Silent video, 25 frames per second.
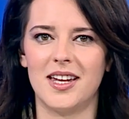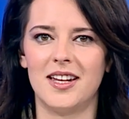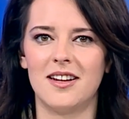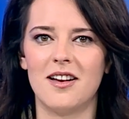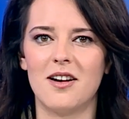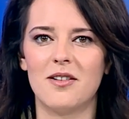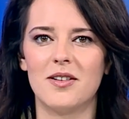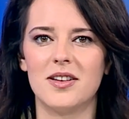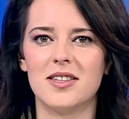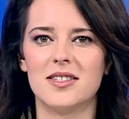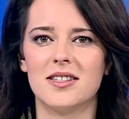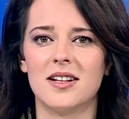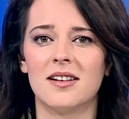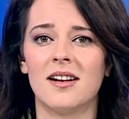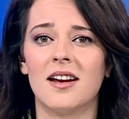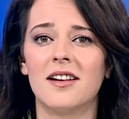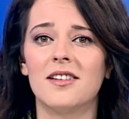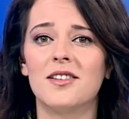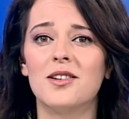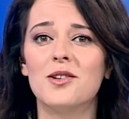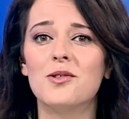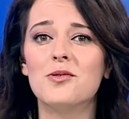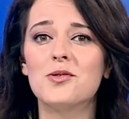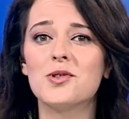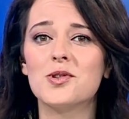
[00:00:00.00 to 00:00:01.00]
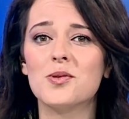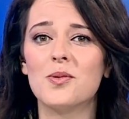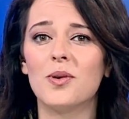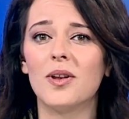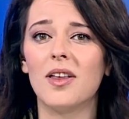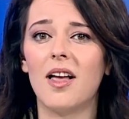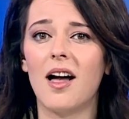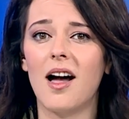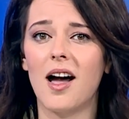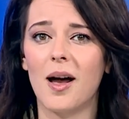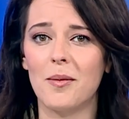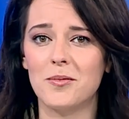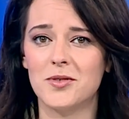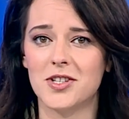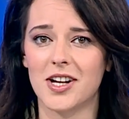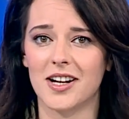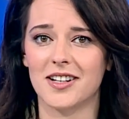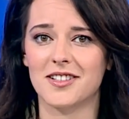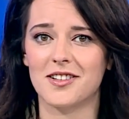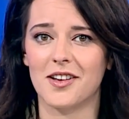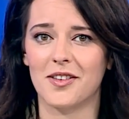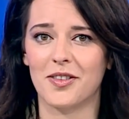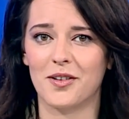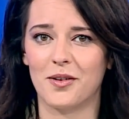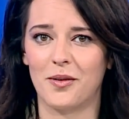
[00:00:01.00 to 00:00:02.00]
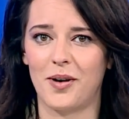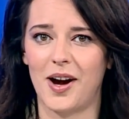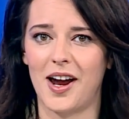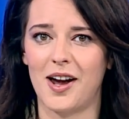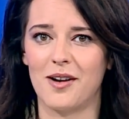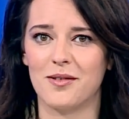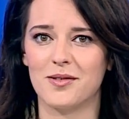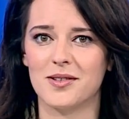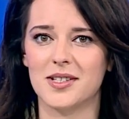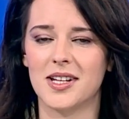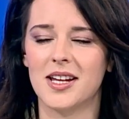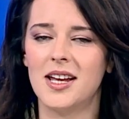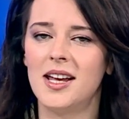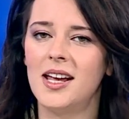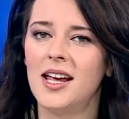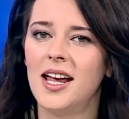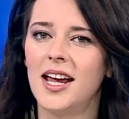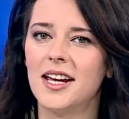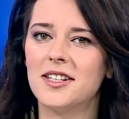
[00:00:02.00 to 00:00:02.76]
he noticed an unusual object on the ground.